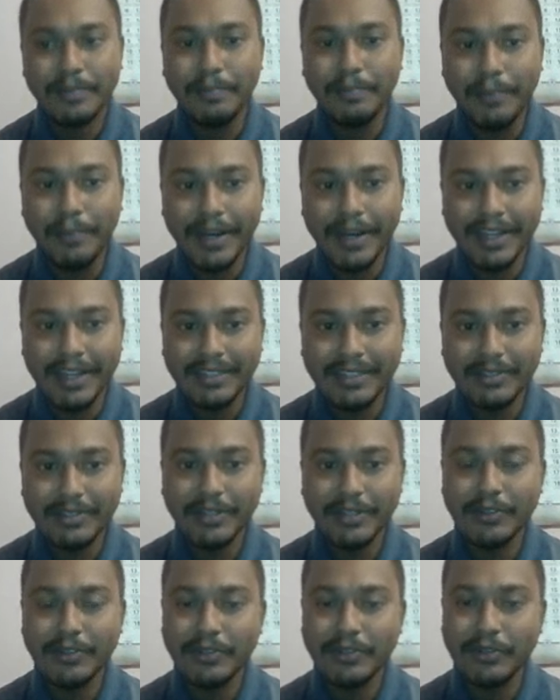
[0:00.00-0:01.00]
but we are
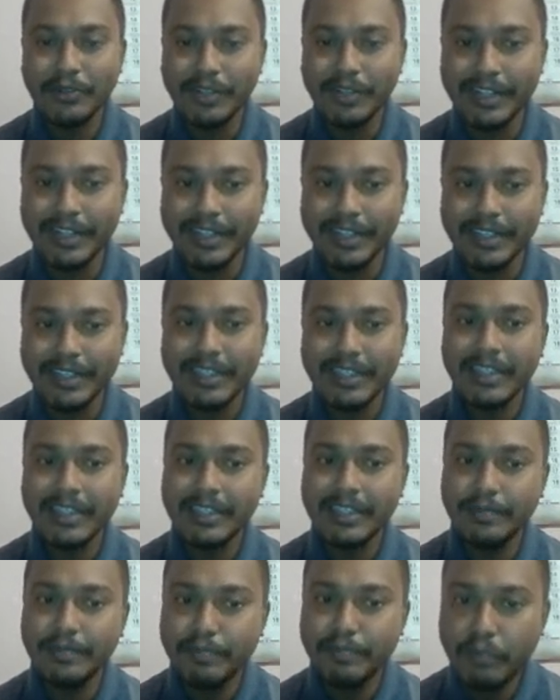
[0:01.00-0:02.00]
going to learn the
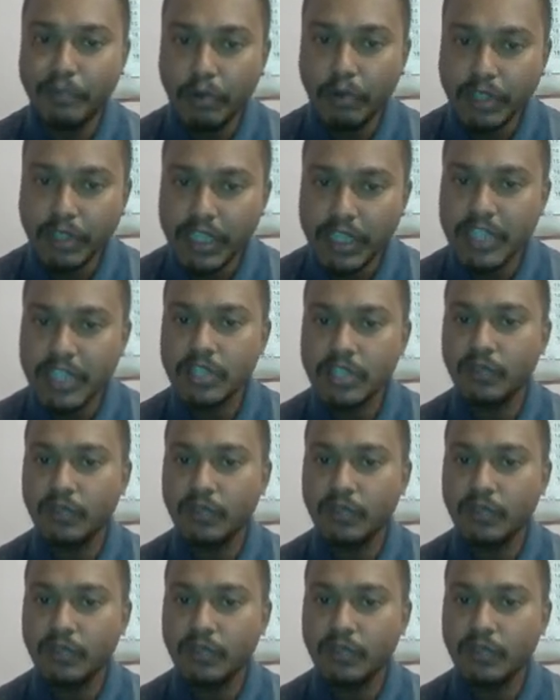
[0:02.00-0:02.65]
importance